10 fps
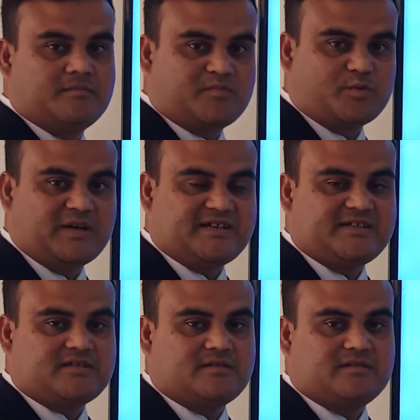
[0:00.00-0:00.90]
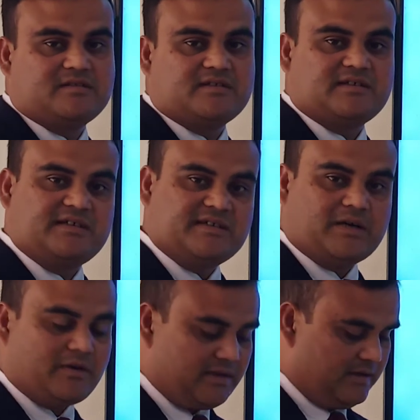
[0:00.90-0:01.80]
provided in
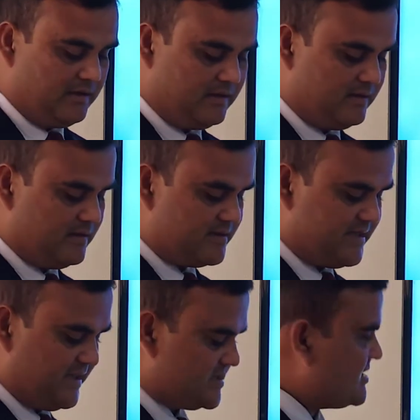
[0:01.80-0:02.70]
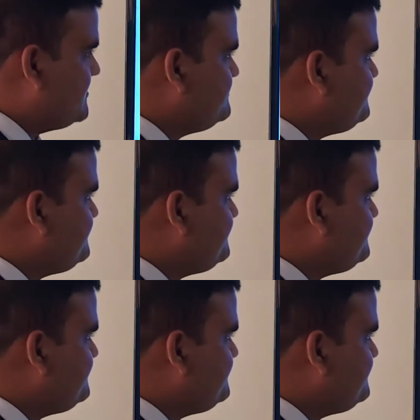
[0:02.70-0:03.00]
our text.